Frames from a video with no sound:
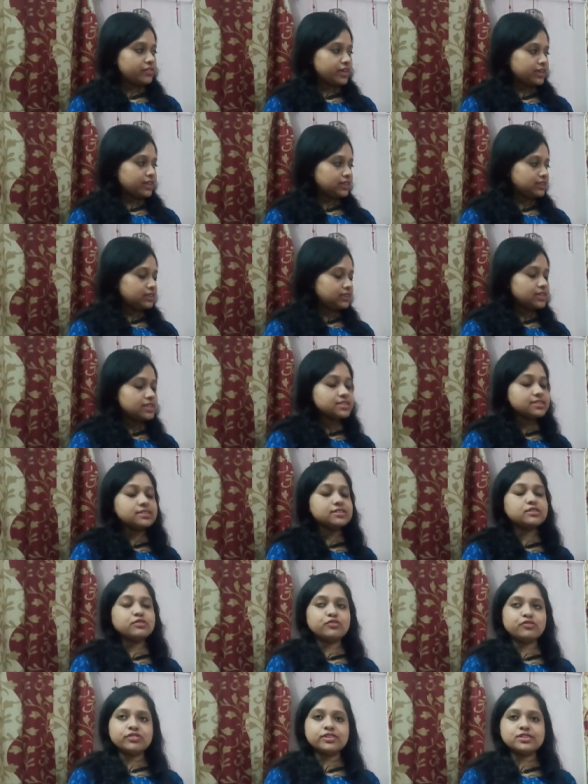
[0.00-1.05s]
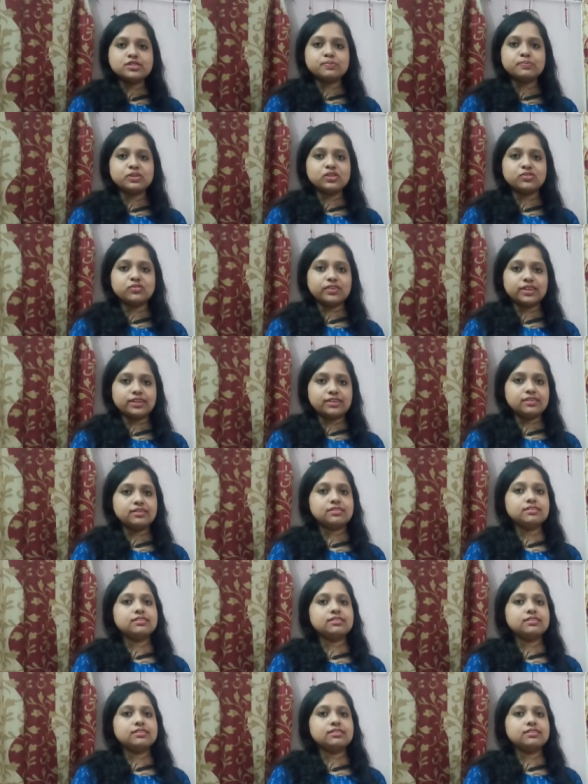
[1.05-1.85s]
range is the difference between